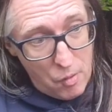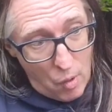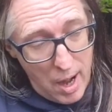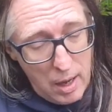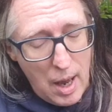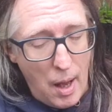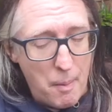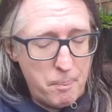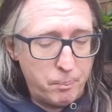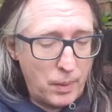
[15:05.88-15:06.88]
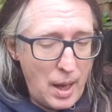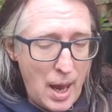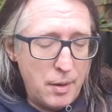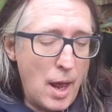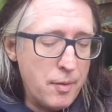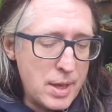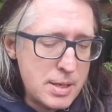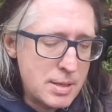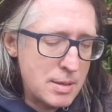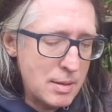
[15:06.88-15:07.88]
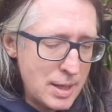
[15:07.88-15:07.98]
Right? And this